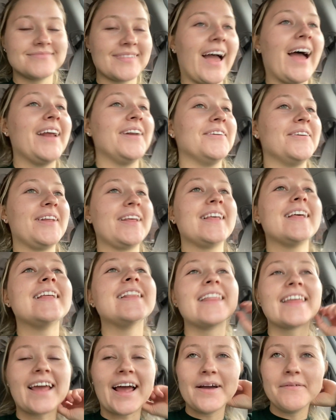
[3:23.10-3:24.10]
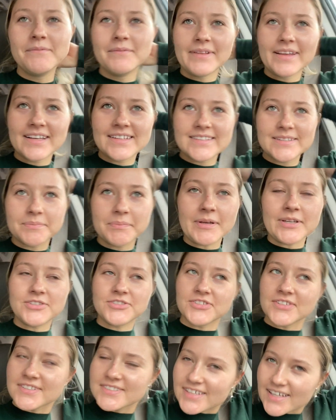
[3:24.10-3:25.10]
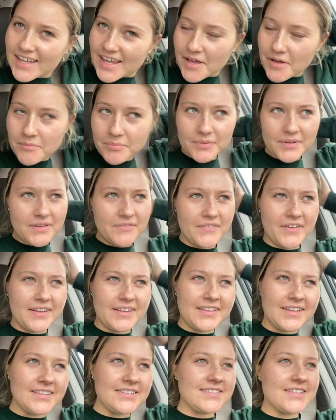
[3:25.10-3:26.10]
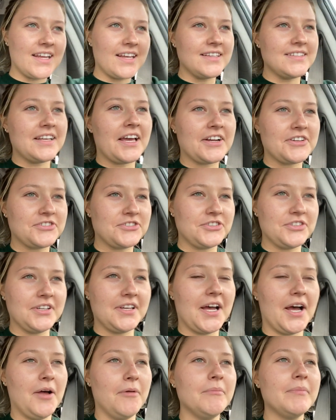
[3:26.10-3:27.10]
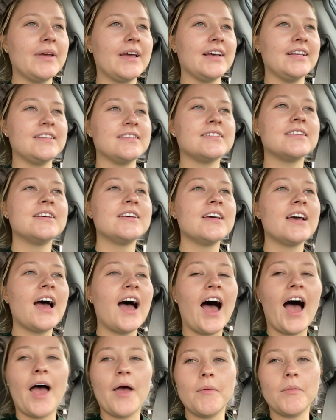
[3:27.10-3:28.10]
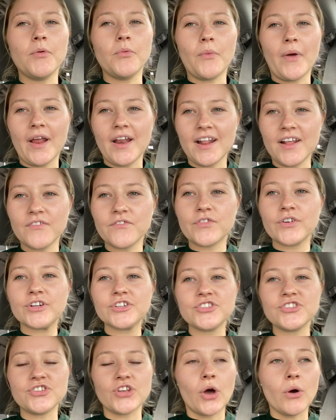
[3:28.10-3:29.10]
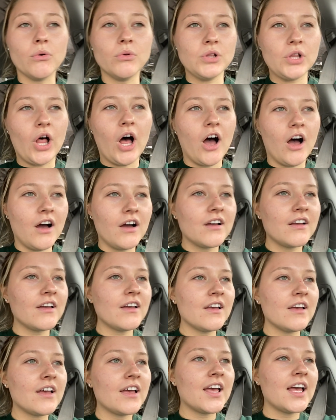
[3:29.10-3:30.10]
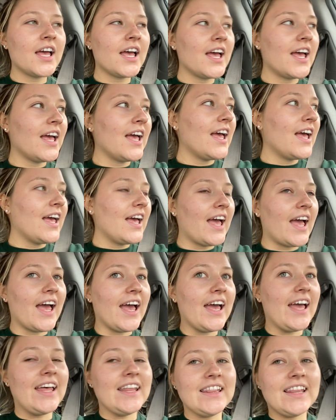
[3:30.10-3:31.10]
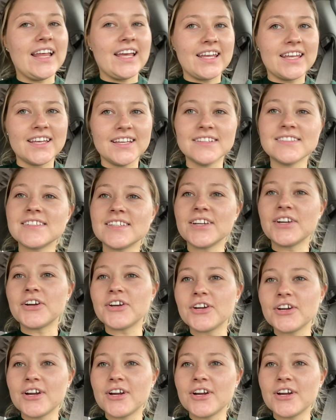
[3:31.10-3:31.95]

I don't, like, I'm, like, speechless. I can't believe, like, this day has actually come because I've been waiting for so long. And, like, it's here.